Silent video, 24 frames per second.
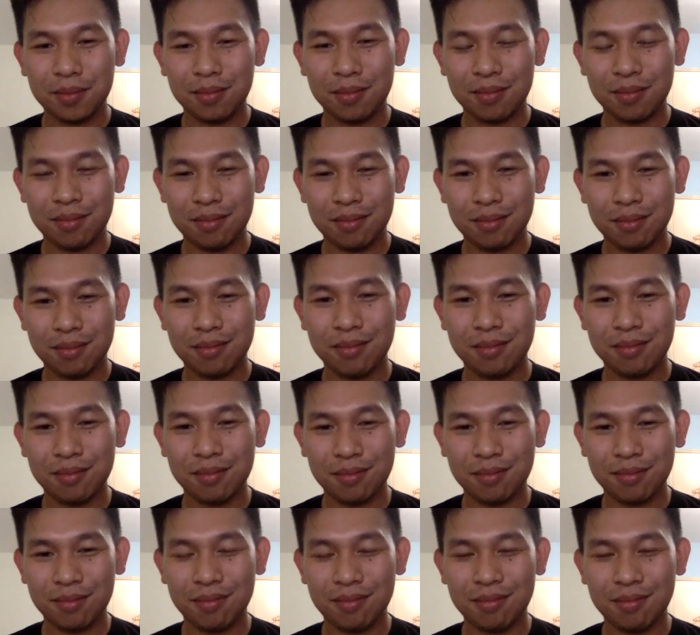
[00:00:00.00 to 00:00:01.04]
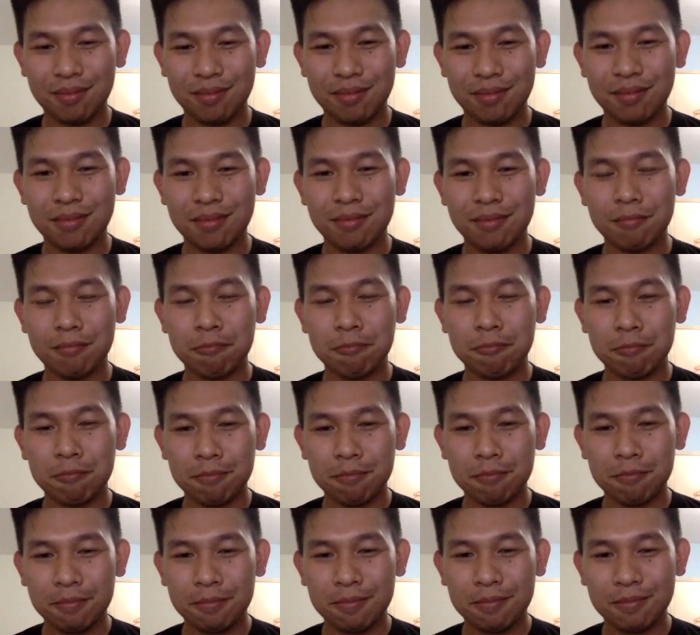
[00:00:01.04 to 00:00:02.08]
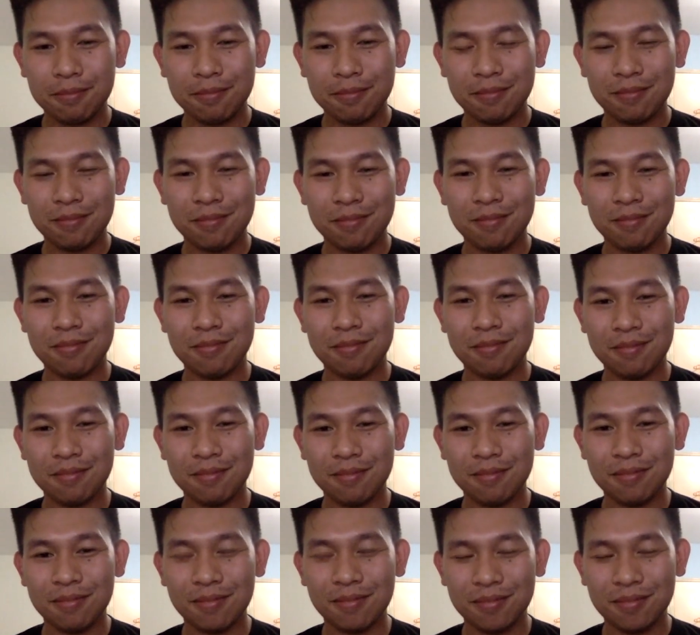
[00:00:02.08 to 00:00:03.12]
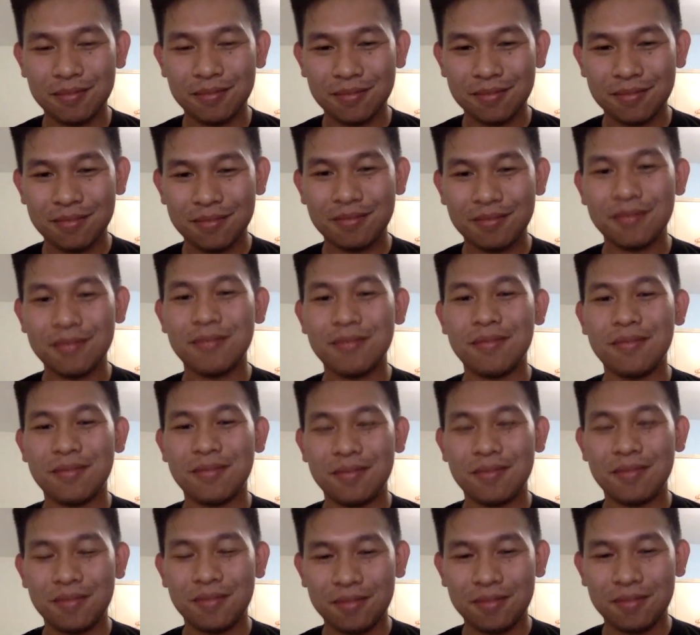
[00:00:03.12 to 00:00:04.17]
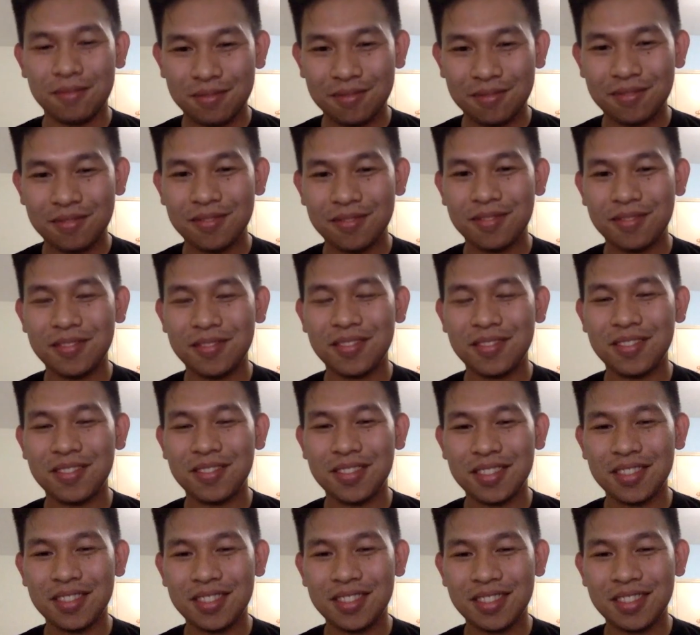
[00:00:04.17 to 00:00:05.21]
[no speech]